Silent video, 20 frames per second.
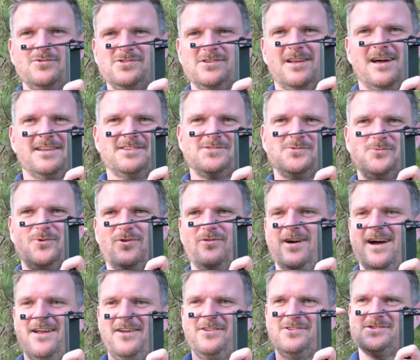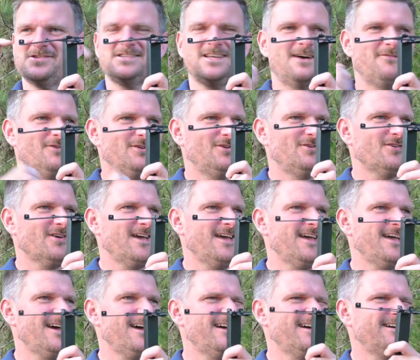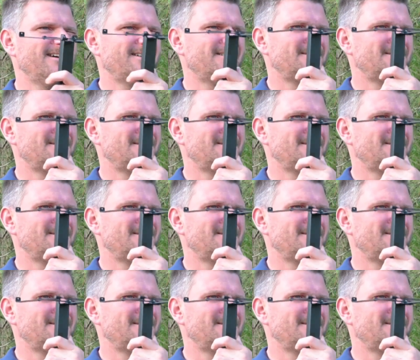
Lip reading: would you like to walk around and just have a look here?